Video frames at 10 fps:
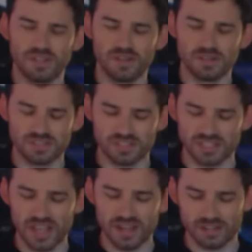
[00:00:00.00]
heroes
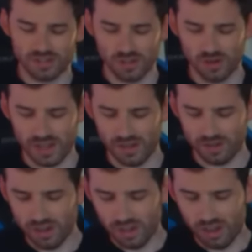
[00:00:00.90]
decided to go
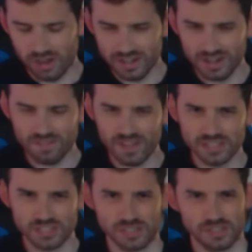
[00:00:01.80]
out on an
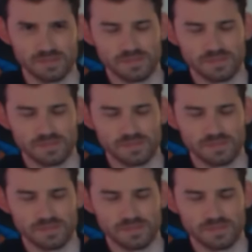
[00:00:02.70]
adventure.